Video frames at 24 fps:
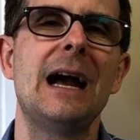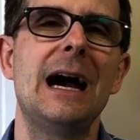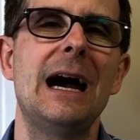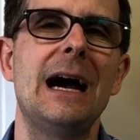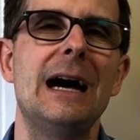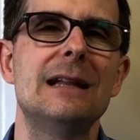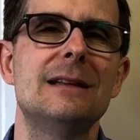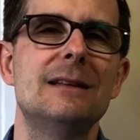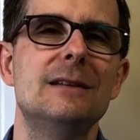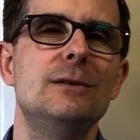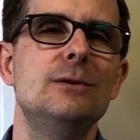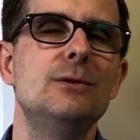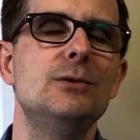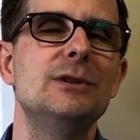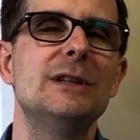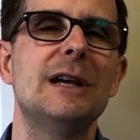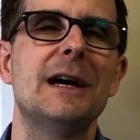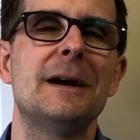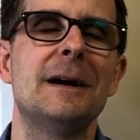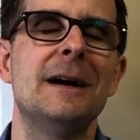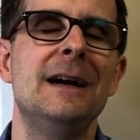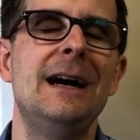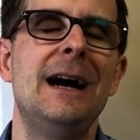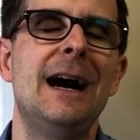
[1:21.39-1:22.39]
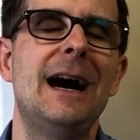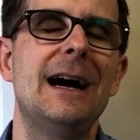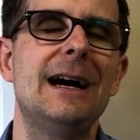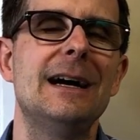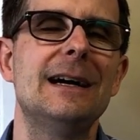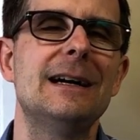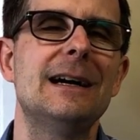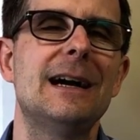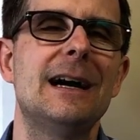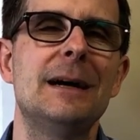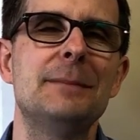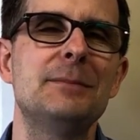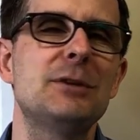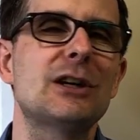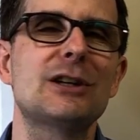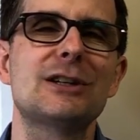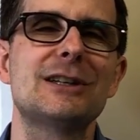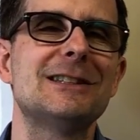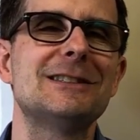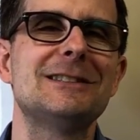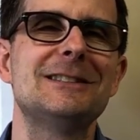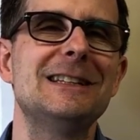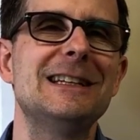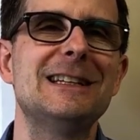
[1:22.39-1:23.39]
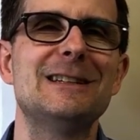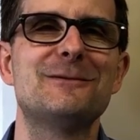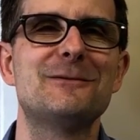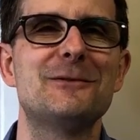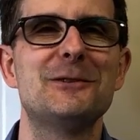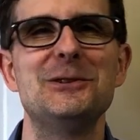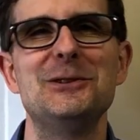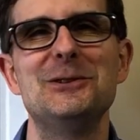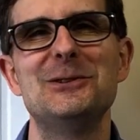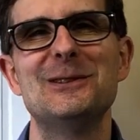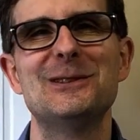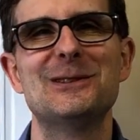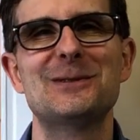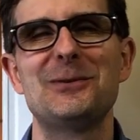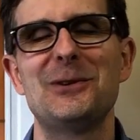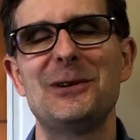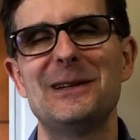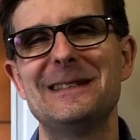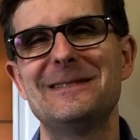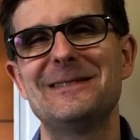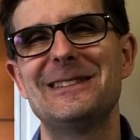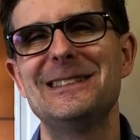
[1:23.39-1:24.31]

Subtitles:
Hallelujah. I'm not going to sing it for you this morning,